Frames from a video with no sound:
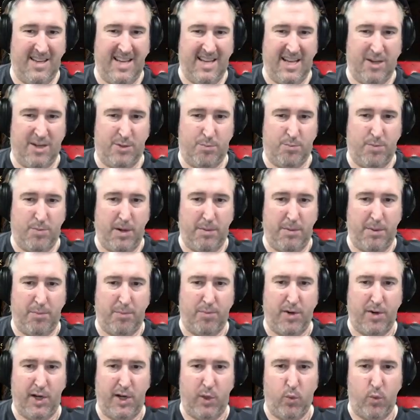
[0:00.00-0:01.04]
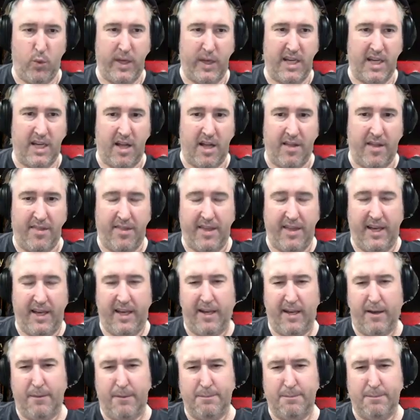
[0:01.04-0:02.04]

It's probably pretty weak on the